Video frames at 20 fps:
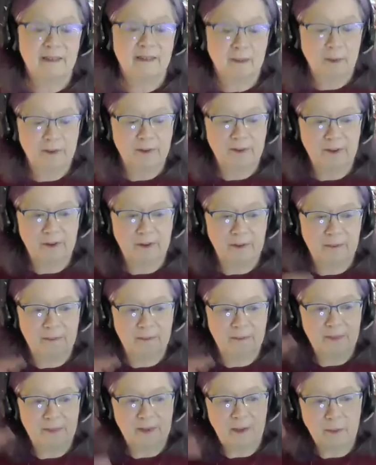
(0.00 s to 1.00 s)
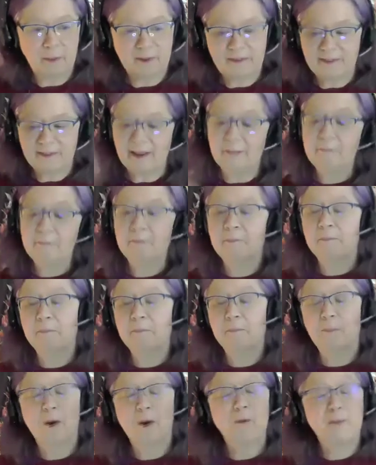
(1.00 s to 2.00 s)
was some
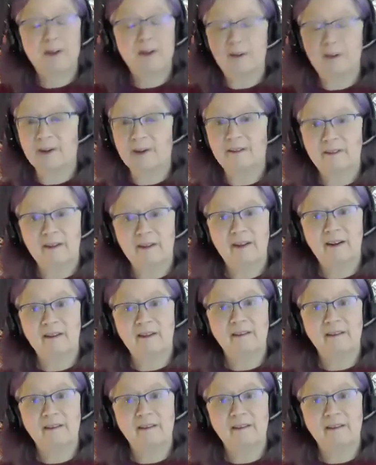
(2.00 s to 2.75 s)
perfect reason in